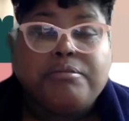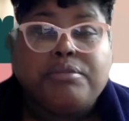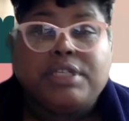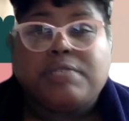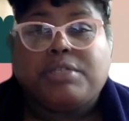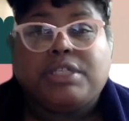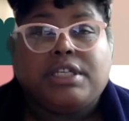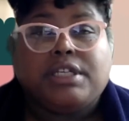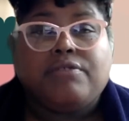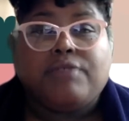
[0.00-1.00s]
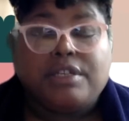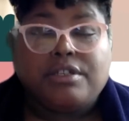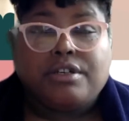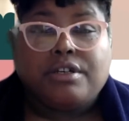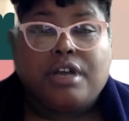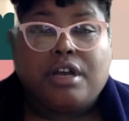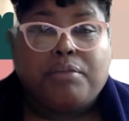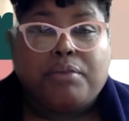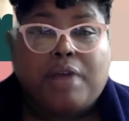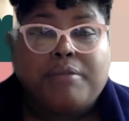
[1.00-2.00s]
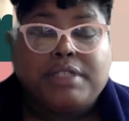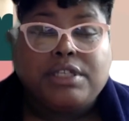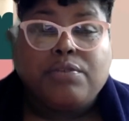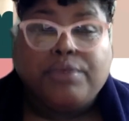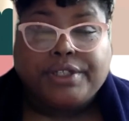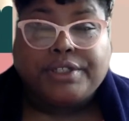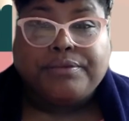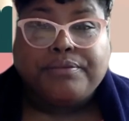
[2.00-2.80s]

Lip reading: this particular vendor promised it would.